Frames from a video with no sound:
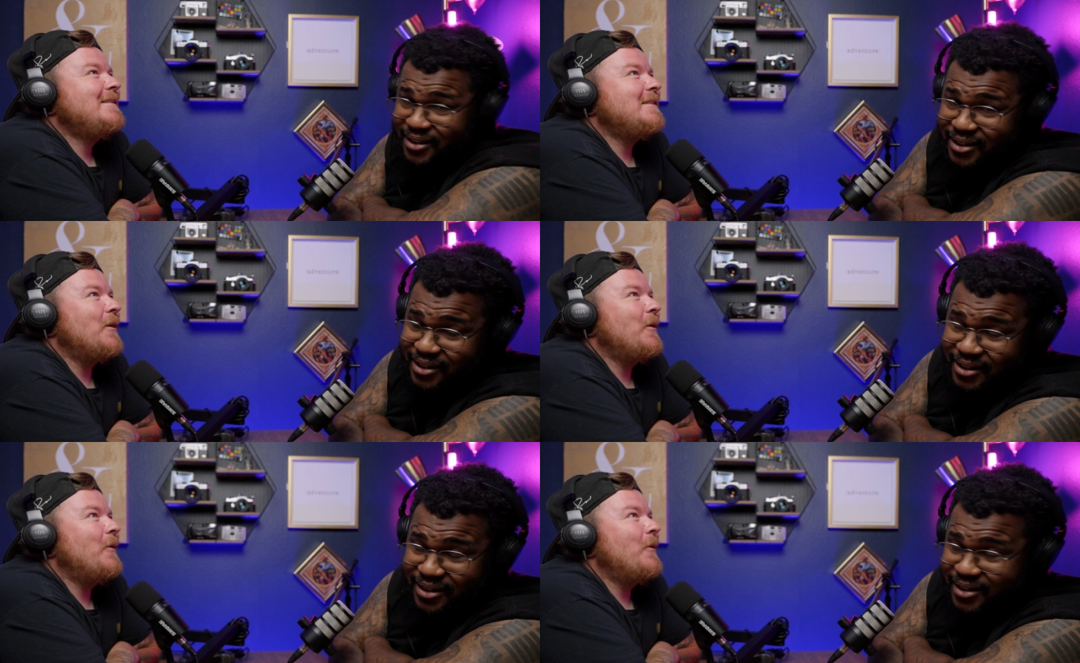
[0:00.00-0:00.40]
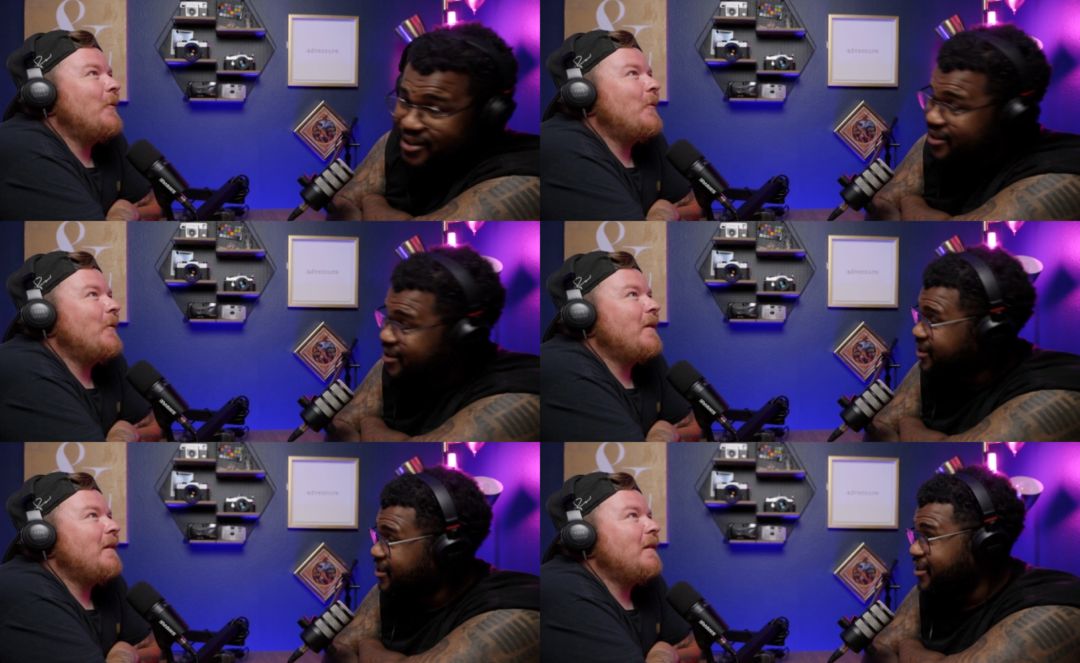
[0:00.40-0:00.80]

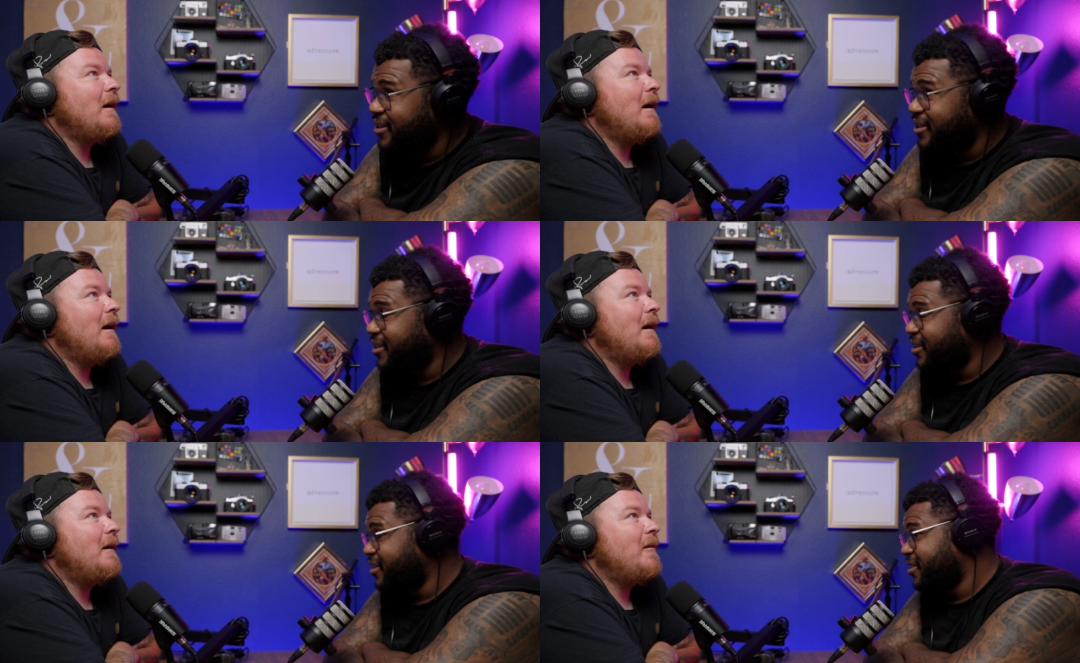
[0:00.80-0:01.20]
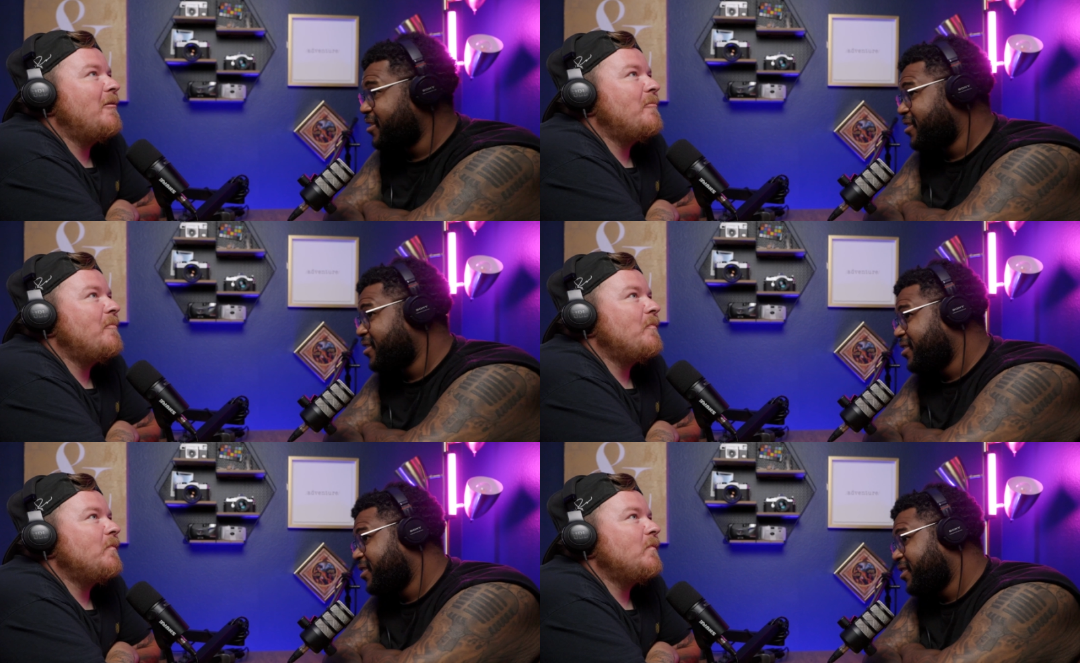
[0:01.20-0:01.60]
Speaker 1: so,
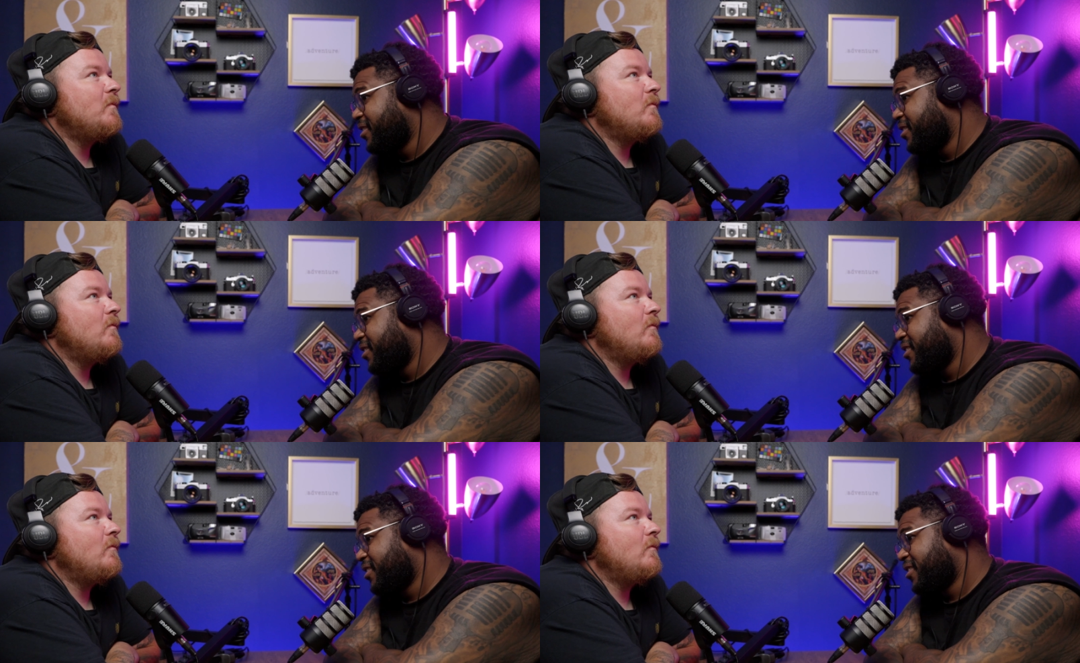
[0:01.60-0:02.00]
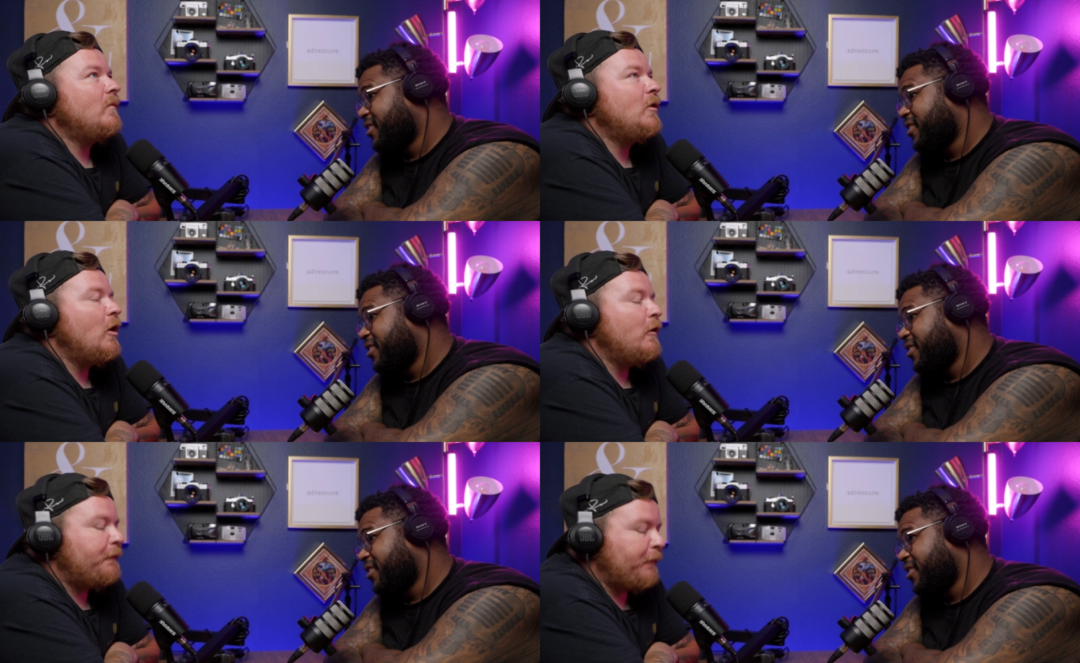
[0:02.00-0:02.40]
um, you know,